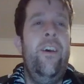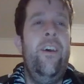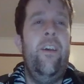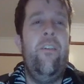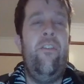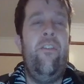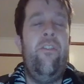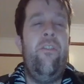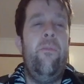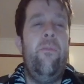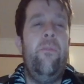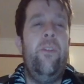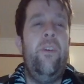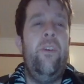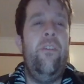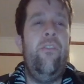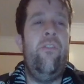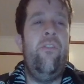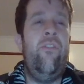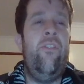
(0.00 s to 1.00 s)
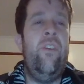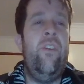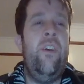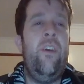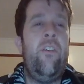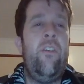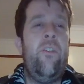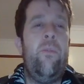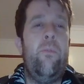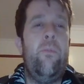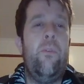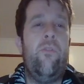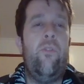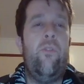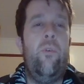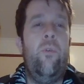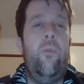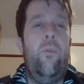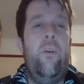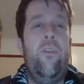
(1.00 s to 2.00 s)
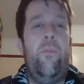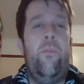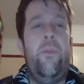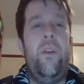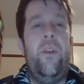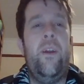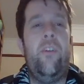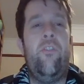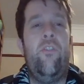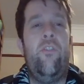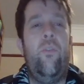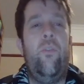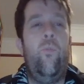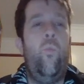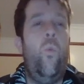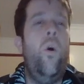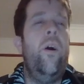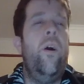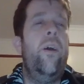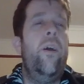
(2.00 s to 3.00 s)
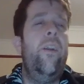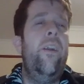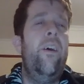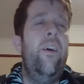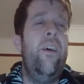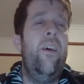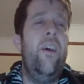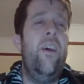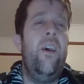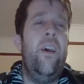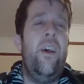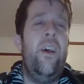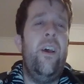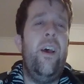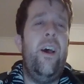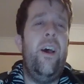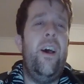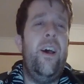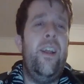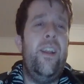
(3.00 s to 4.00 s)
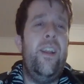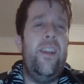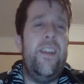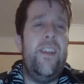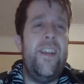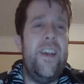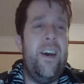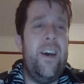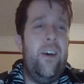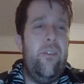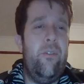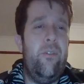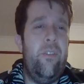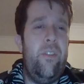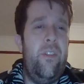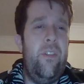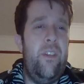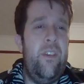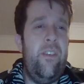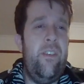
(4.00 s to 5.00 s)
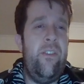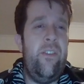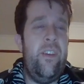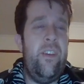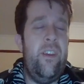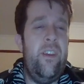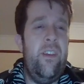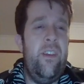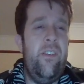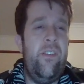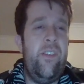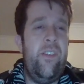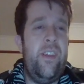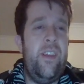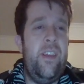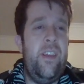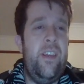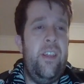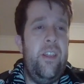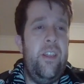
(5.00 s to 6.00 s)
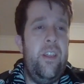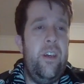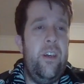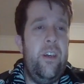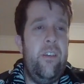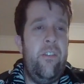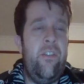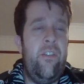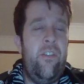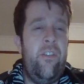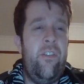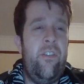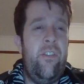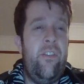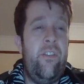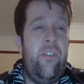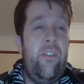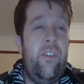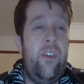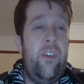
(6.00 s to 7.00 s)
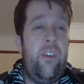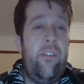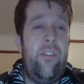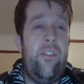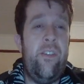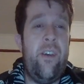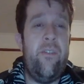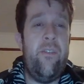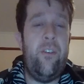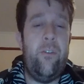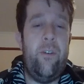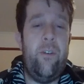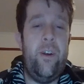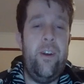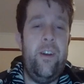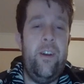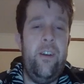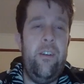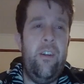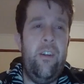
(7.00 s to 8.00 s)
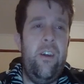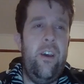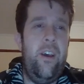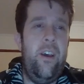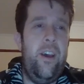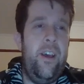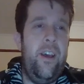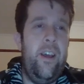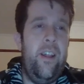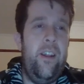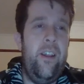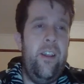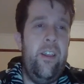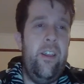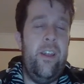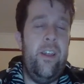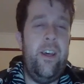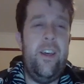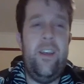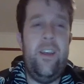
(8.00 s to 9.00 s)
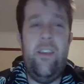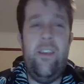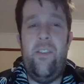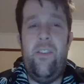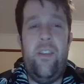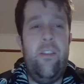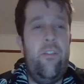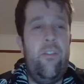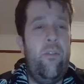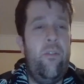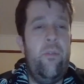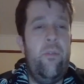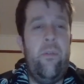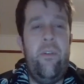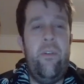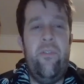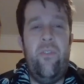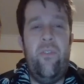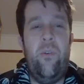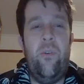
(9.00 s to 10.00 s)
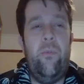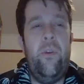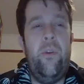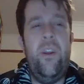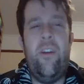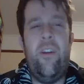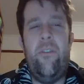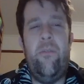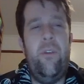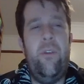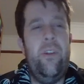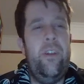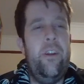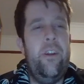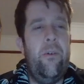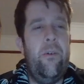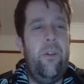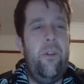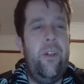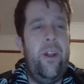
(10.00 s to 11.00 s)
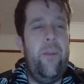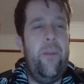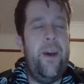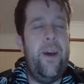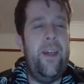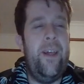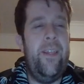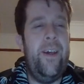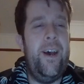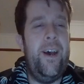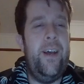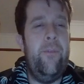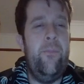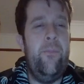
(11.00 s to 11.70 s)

Similarly, 6 must always be next to 1. Uh, now, this is either 6, 7, or 8, and that is either 2, 3, or 4. We don't really know a lot about that.